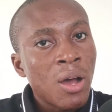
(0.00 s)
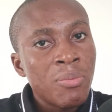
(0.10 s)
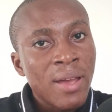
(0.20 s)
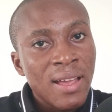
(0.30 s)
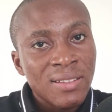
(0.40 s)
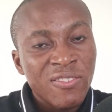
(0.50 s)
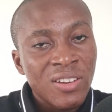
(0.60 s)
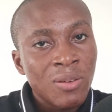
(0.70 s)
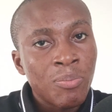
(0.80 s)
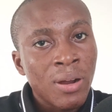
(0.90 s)
Power BI is a
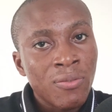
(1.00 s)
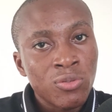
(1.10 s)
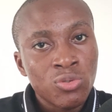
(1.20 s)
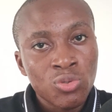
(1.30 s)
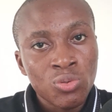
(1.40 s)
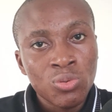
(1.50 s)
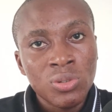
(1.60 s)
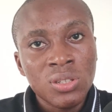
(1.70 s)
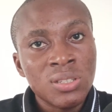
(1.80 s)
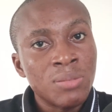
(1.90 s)
very powerful
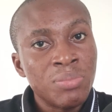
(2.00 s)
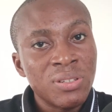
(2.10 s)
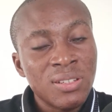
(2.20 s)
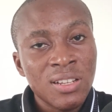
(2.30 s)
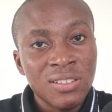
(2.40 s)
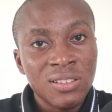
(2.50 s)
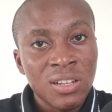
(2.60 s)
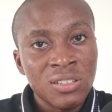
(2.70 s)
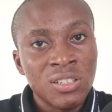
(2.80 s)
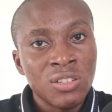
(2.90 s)
tool, is a business
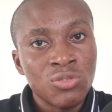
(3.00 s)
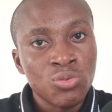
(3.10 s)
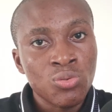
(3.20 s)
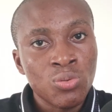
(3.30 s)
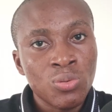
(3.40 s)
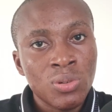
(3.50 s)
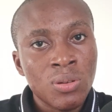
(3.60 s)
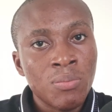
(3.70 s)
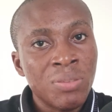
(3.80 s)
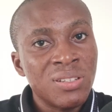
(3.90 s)
intelligence tool
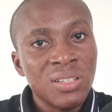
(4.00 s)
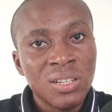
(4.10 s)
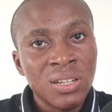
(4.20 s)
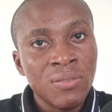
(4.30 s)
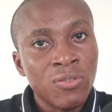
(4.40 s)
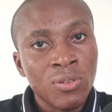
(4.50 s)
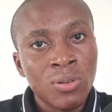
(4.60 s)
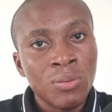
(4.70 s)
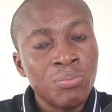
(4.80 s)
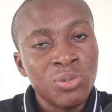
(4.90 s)
basically
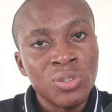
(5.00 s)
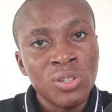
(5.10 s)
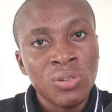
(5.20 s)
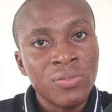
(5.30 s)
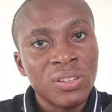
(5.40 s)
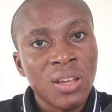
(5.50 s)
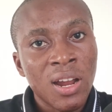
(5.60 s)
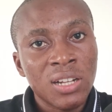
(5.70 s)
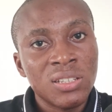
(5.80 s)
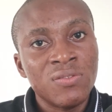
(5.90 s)
for building of
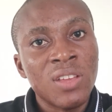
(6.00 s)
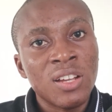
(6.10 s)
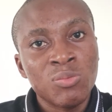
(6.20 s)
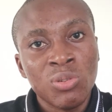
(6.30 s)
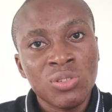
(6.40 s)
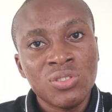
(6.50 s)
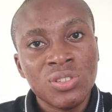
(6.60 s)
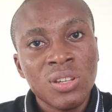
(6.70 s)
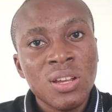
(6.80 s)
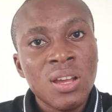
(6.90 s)
interactive
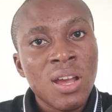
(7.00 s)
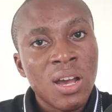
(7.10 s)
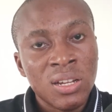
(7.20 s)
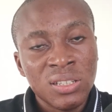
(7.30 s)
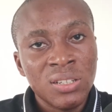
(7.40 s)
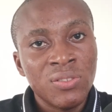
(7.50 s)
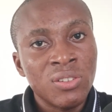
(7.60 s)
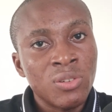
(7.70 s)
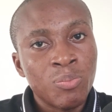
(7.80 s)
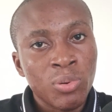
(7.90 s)
dashboards and
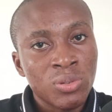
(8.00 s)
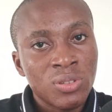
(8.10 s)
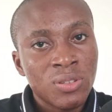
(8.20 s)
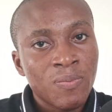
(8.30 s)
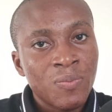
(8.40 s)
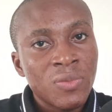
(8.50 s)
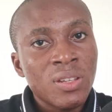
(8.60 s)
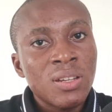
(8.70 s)
giving reports.